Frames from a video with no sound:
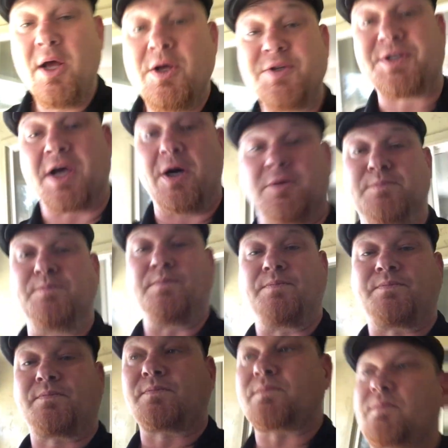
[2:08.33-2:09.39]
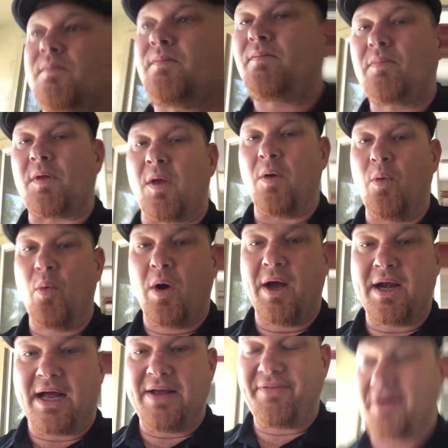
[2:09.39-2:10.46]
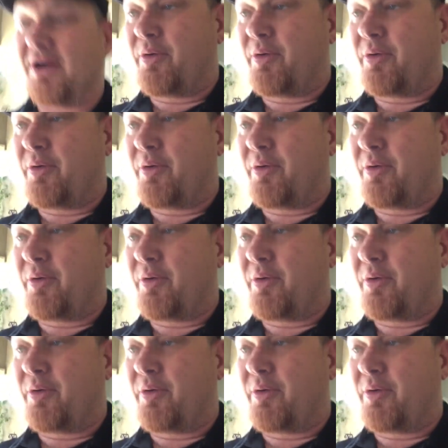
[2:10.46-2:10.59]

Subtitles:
So what I very